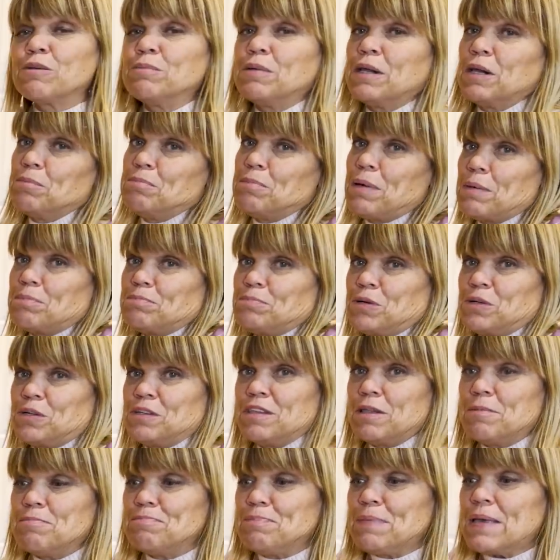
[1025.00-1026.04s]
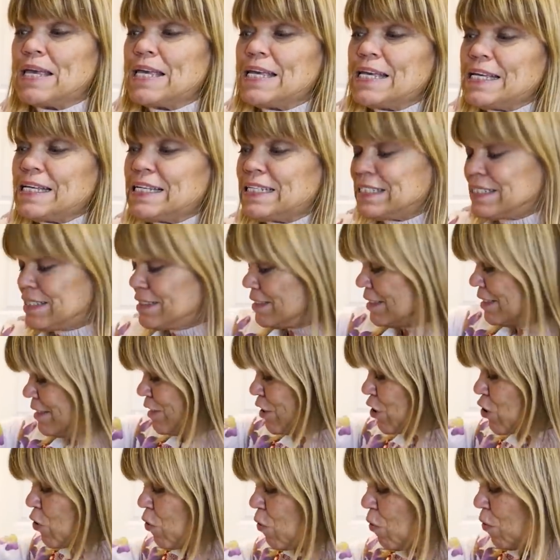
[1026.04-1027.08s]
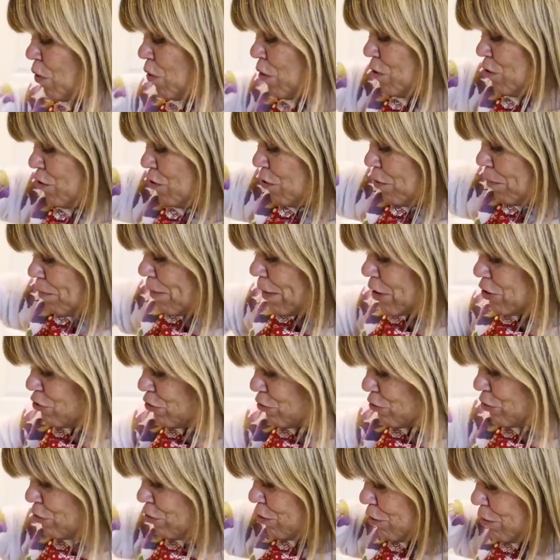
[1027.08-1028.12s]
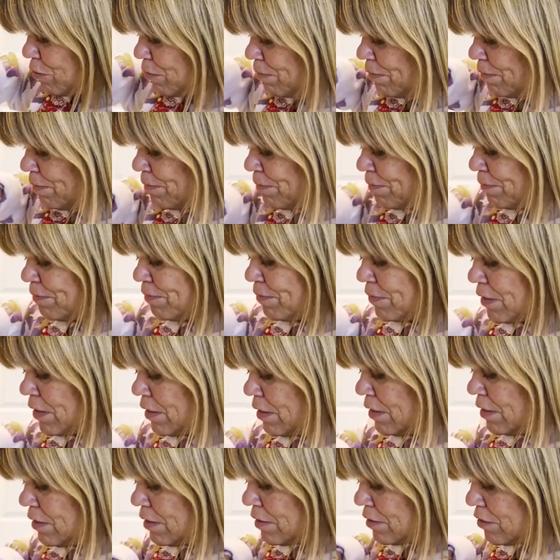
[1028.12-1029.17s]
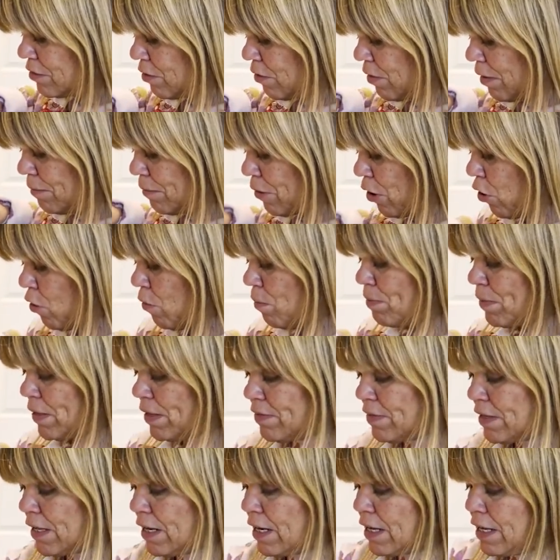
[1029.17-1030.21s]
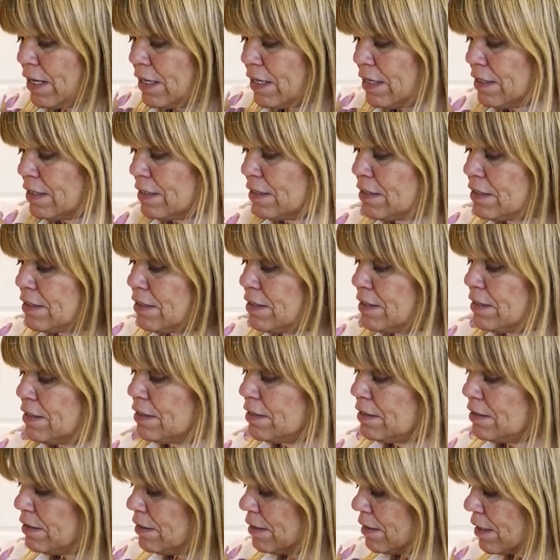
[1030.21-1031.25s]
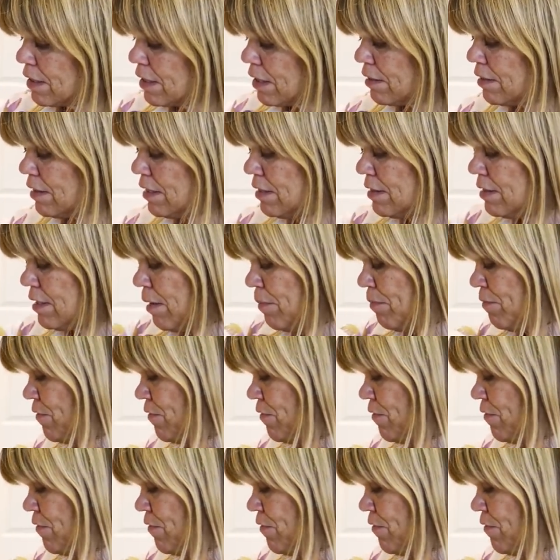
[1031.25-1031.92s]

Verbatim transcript: bit of pepper in the beans and the corn or a mushroom. So I'm hoping that I cut these up